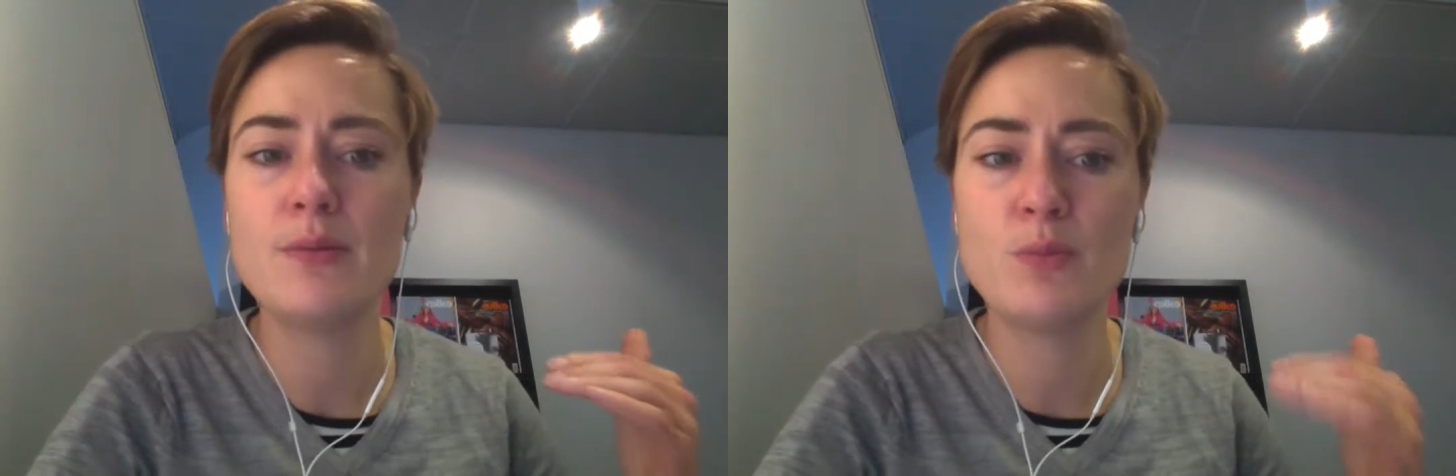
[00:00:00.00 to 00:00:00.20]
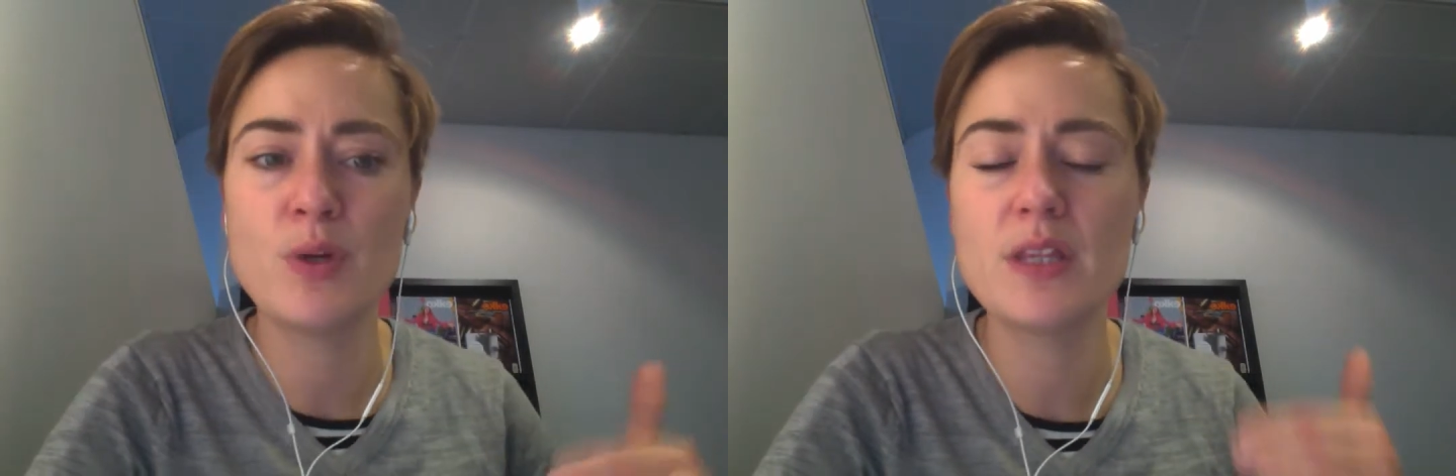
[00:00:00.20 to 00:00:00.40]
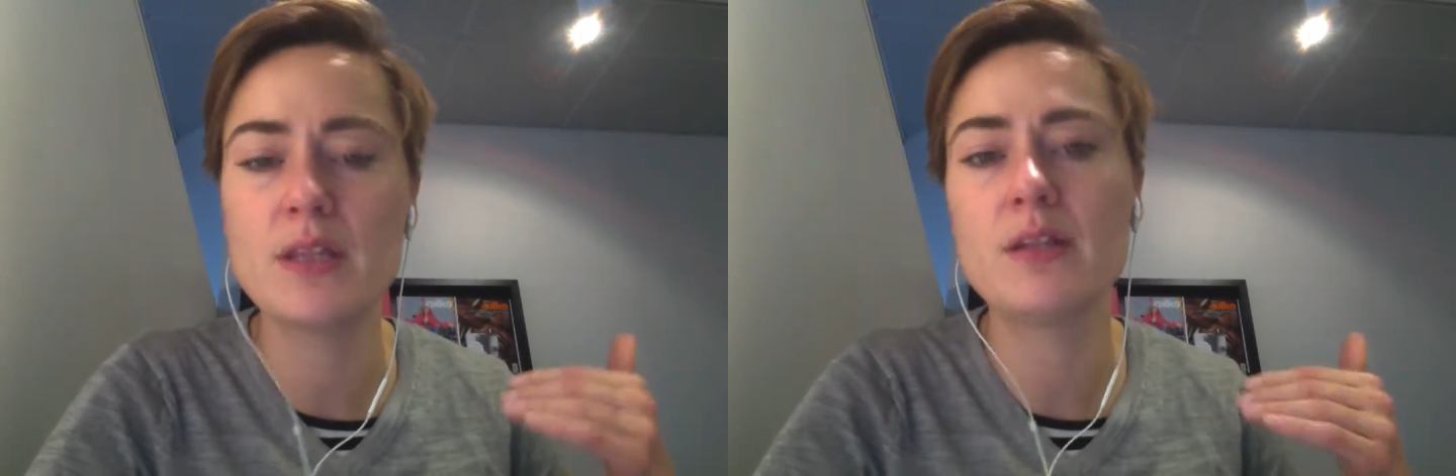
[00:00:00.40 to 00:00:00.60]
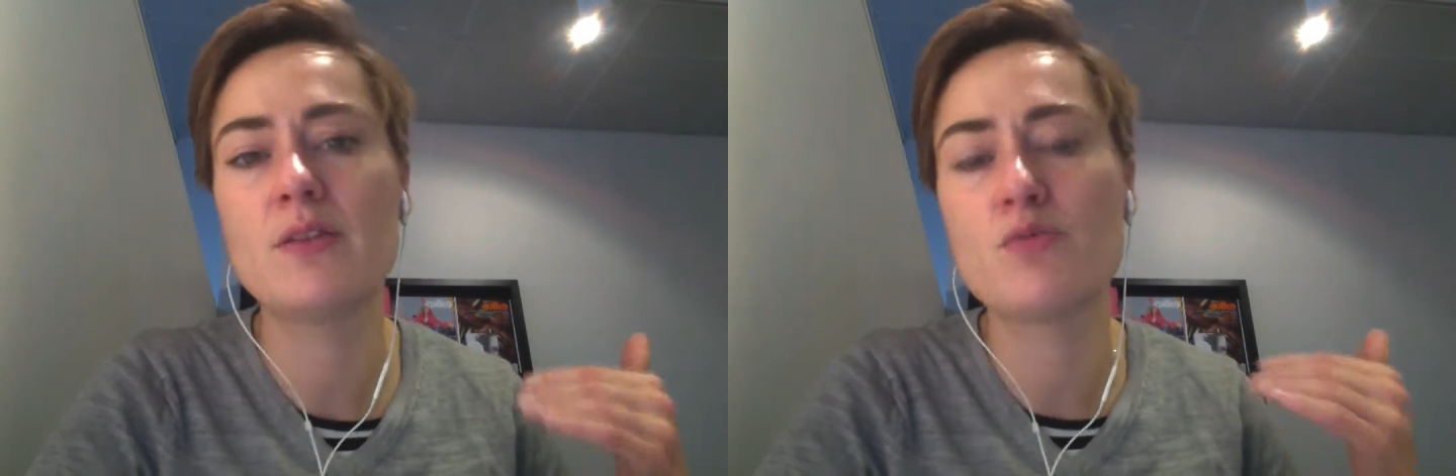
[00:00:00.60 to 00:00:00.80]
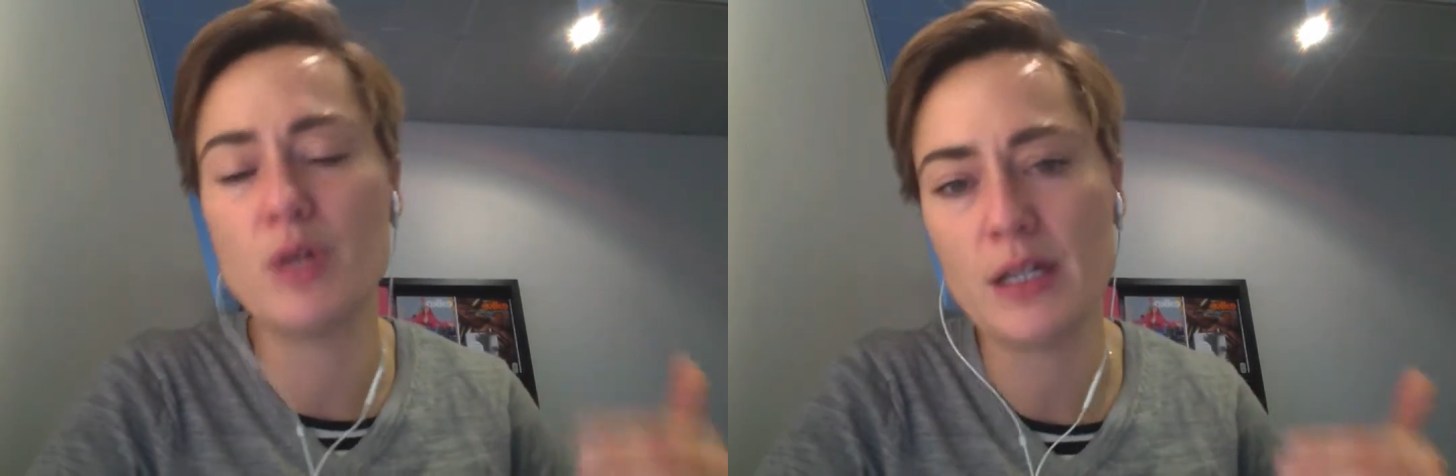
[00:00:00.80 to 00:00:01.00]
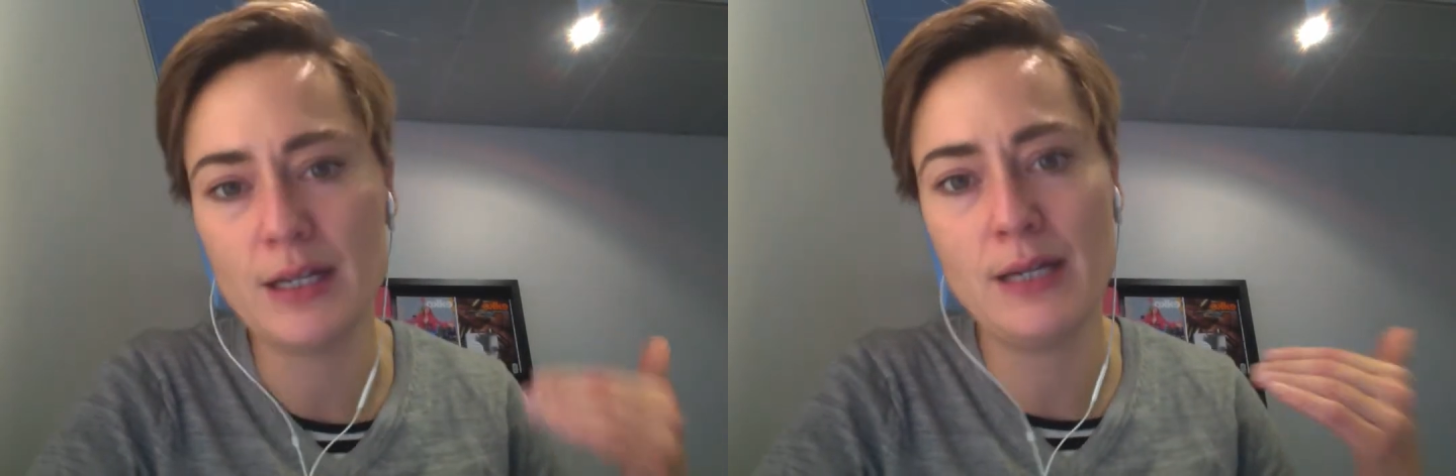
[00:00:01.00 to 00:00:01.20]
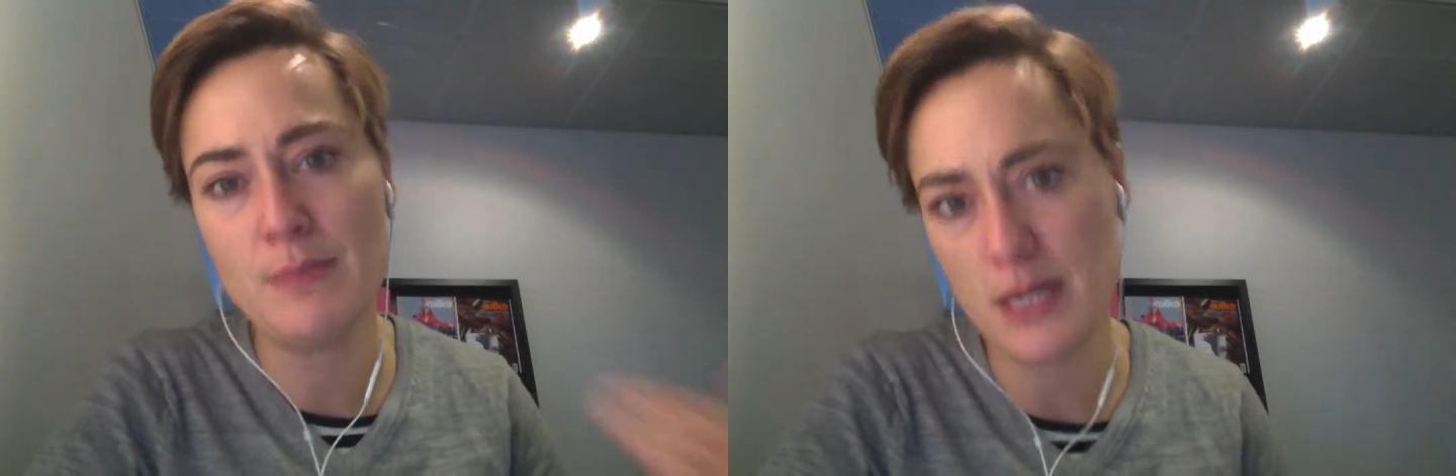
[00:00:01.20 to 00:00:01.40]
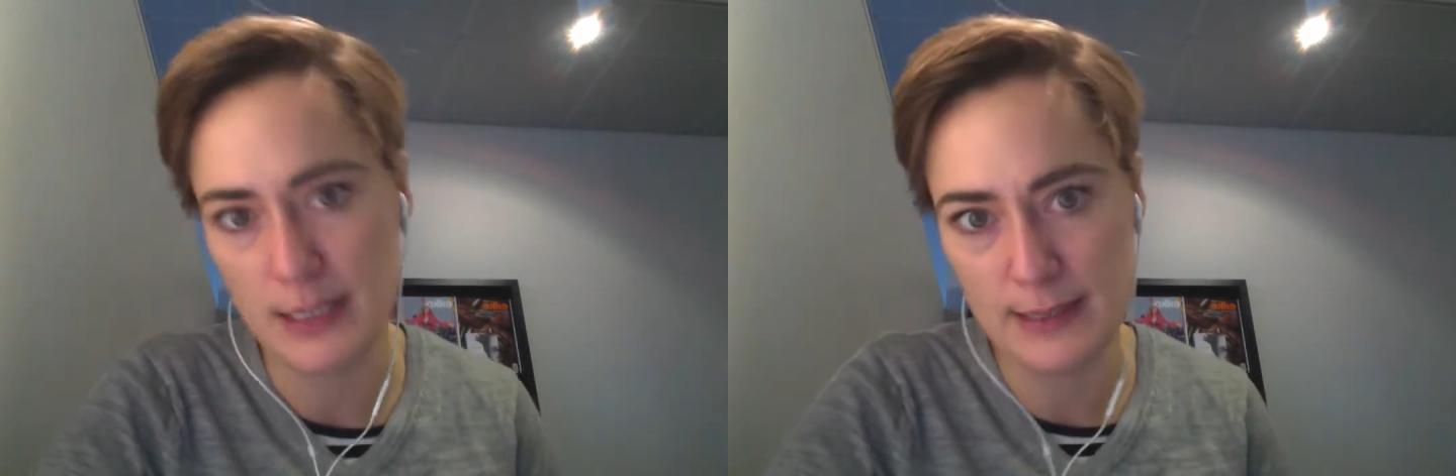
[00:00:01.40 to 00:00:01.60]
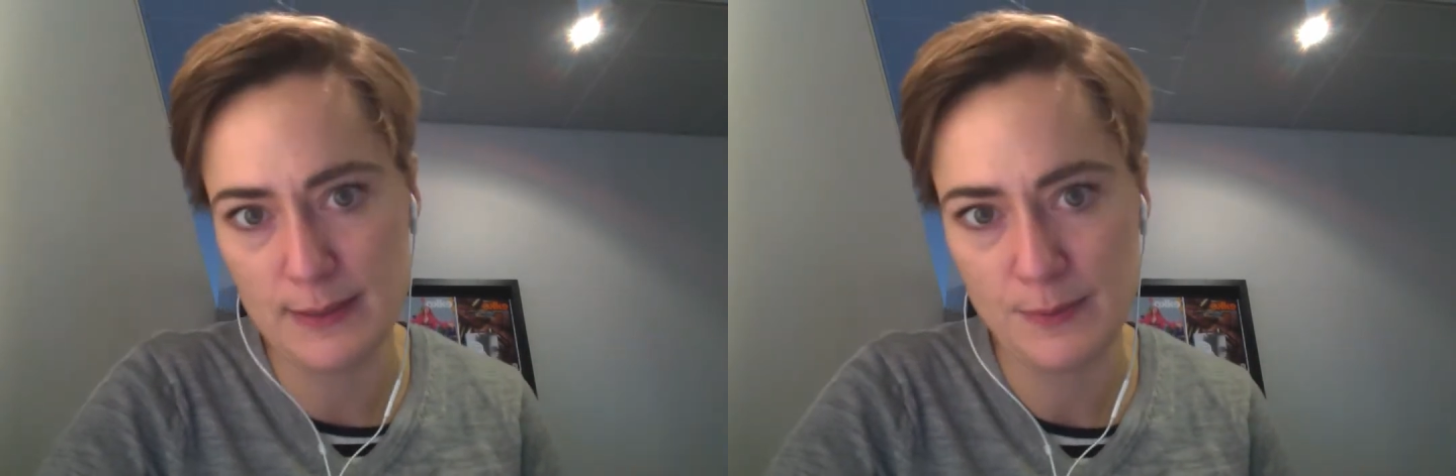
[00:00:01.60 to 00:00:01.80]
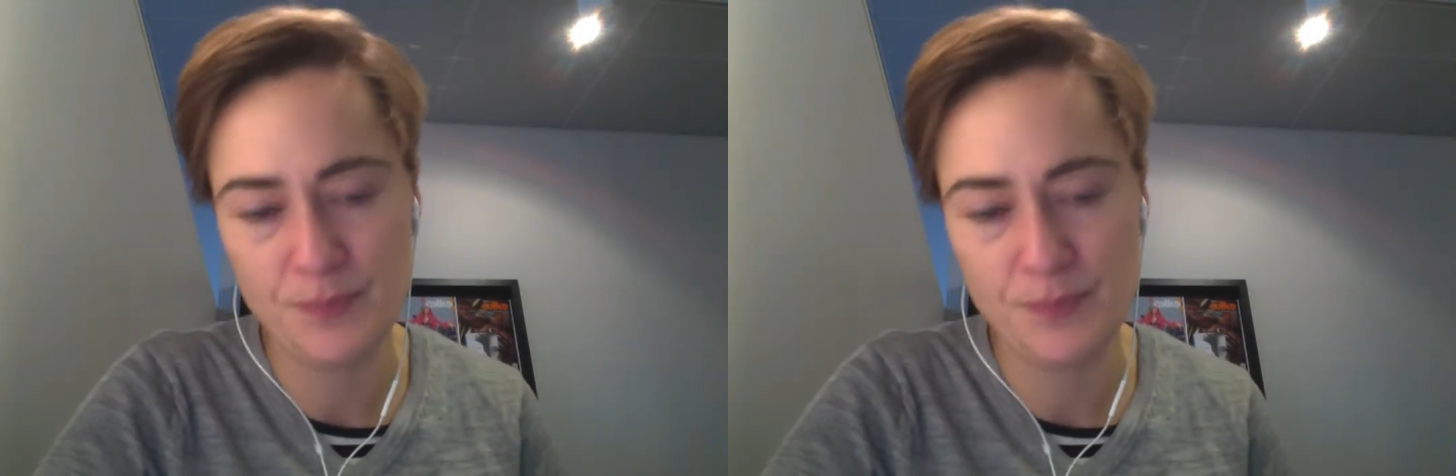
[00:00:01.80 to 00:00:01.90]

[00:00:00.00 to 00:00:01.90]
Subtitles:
with the reader in mind.